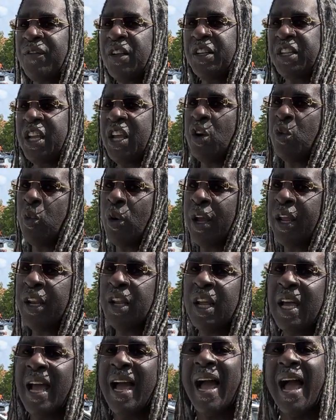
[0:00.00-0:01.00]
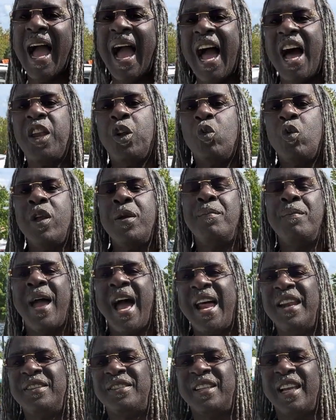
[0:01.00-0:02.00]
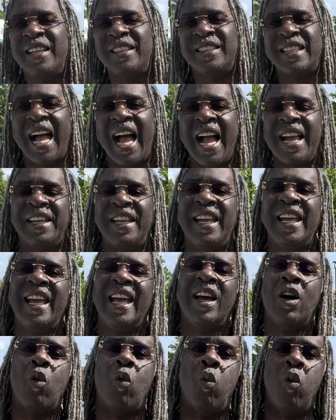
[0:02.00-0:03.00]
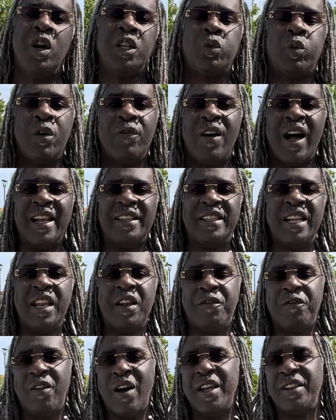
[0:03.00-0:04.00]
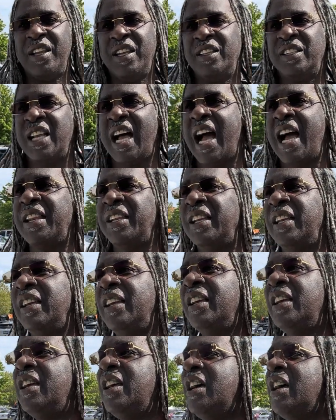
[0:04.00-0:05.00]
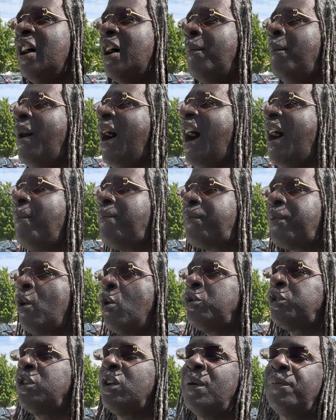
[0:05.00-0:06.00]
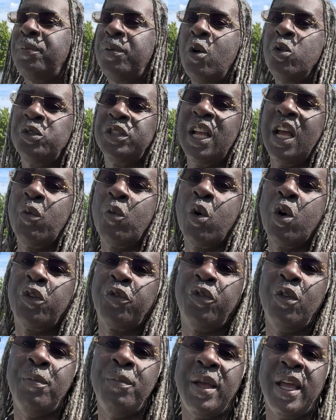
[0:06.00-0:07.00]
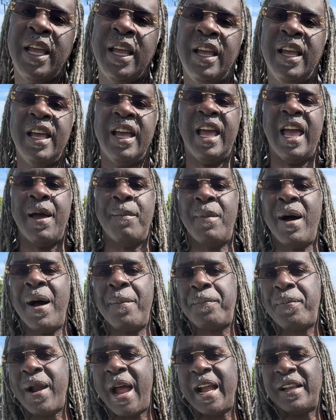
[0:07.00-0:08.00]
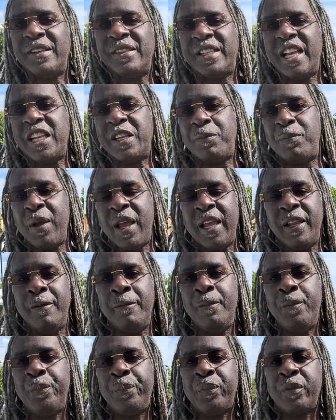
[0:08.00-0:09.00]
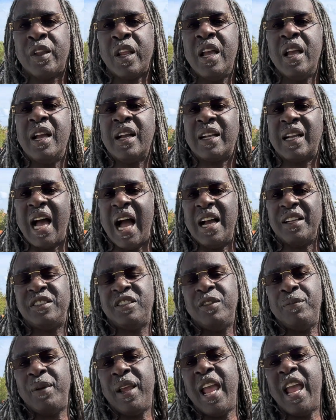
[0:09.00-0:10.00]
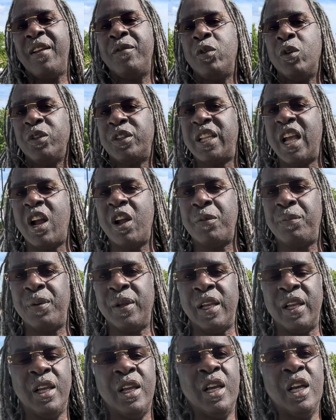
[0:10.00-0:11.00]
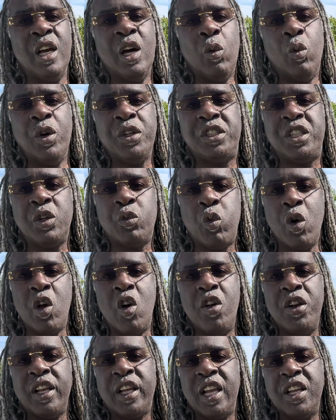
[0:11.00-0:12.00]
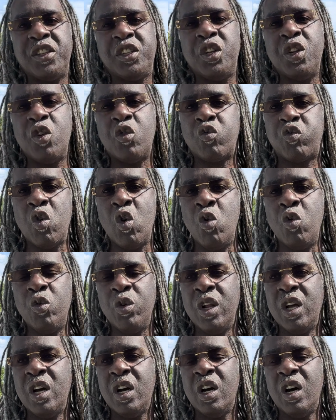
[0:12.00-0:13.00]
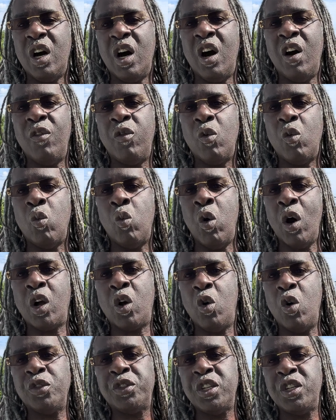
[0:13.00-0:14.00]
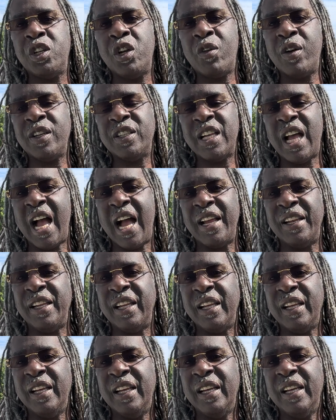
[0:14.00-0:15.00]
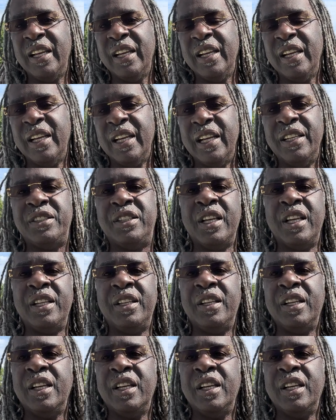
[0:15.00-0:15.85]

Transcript: to deal with. How do we manage anxiety once we've identified anxiety? My approach, an approach that works for me and my practice, has been cognitive behavioral therapy, which is we're going to get to the root of what causes your anxiety. Is it,